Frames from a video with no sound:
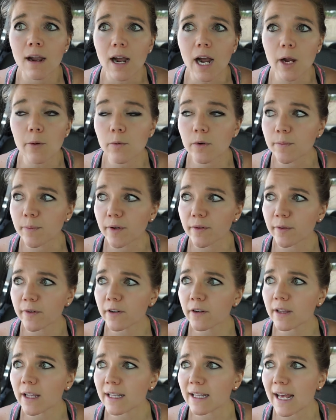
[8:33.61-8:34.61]
I would
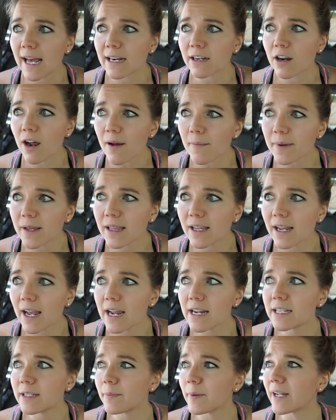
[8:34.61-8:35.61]
prefer that that not be the
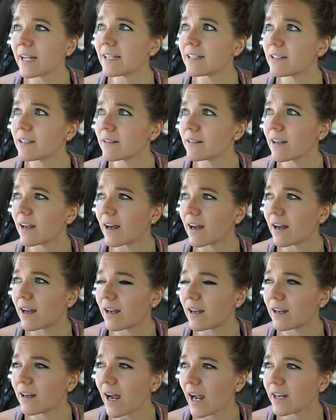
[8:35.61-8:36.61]
case, because
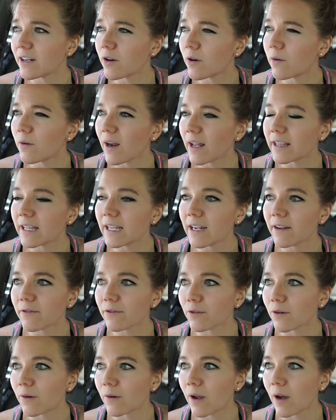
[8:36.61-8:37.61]
I think I've
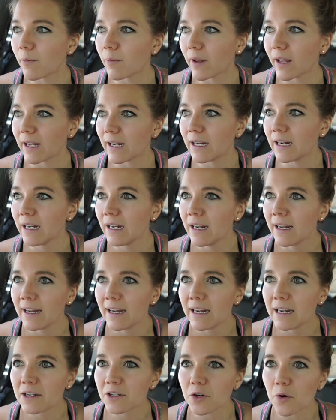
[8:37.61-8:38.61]
thrown up
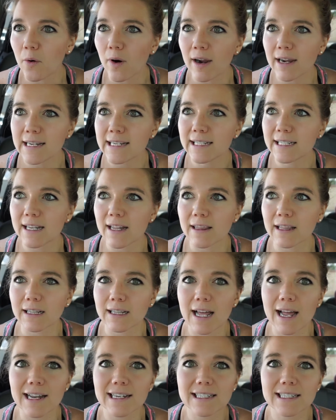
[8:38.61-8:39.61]
like twice in the
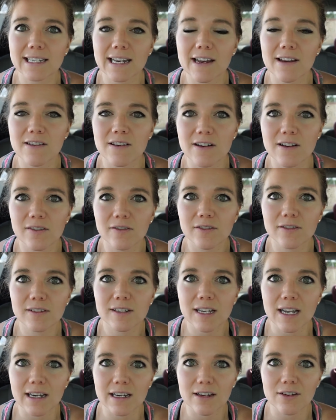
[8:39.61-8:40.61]
last 10
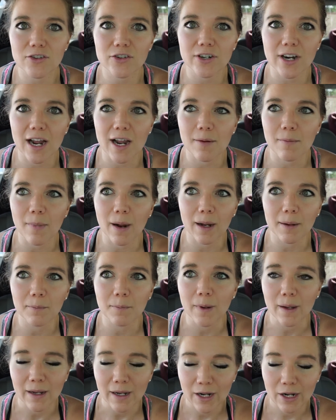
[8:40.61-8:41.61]
years, and each time I
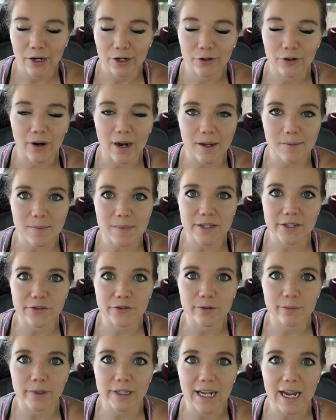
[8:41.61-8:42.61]
cry
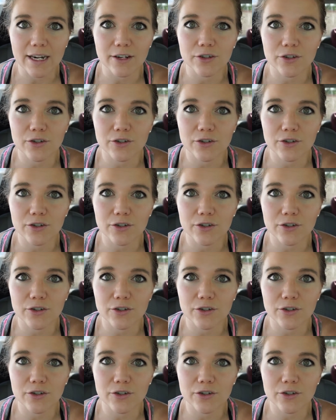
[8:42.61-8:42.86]
miserably.